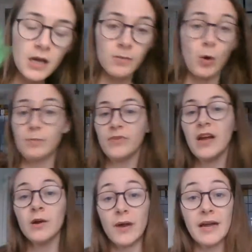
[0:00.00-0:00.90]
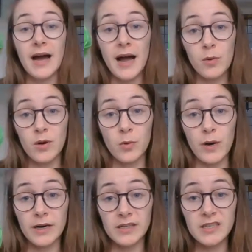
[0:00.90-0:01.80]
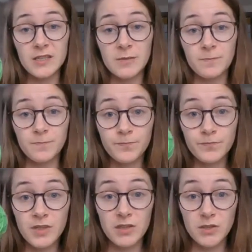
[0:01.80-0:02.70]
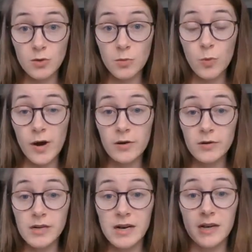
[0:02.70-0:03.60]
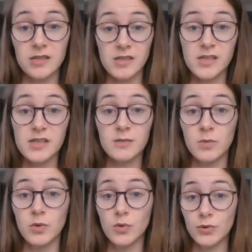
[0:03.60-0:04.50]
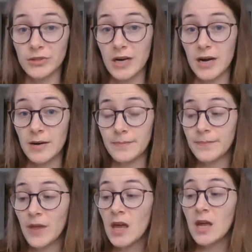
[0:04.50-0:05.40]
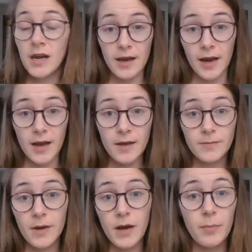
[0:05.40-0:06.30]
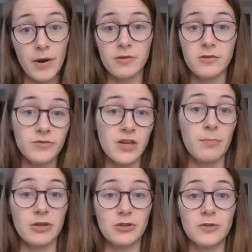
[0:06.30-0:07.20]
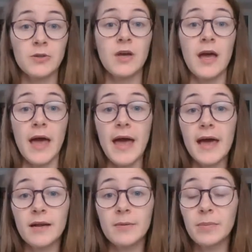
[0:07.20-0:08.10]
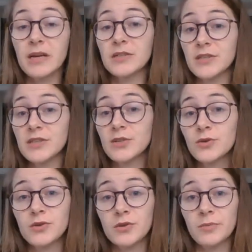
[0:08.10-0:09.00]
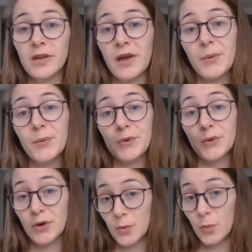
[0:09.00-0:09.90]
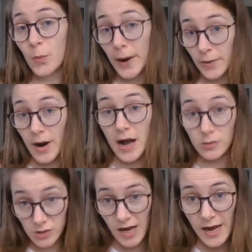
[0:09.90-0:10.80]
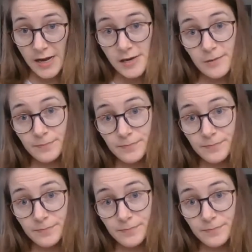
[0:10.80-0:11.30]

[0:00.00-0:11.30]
Well, anyway, I want to wear these somewhere that I can see them all the time. Like a pair of slippers. Because it's also something I would not wear outside.